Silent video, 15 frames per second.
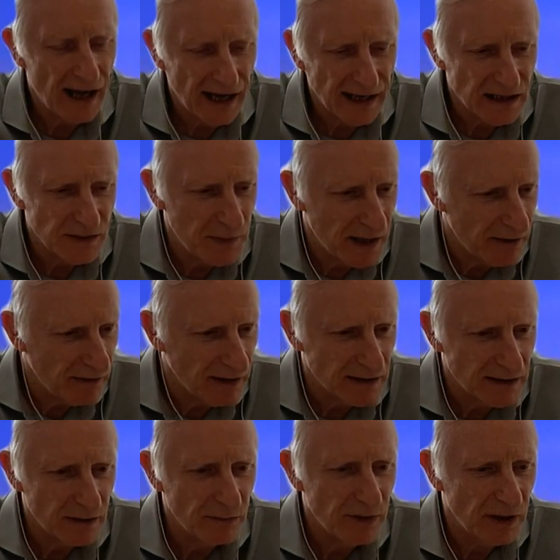that
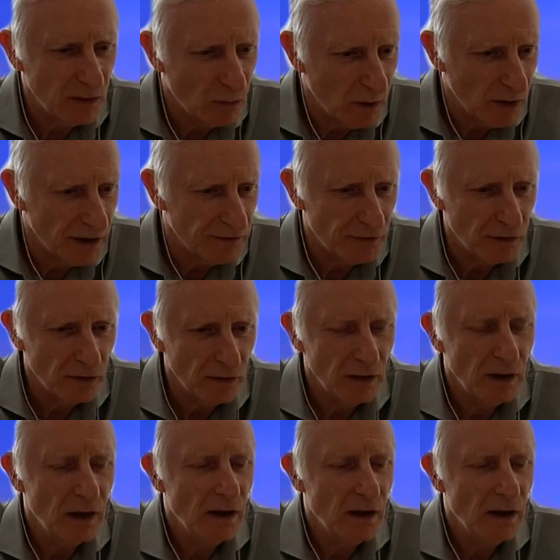experience, something wonderful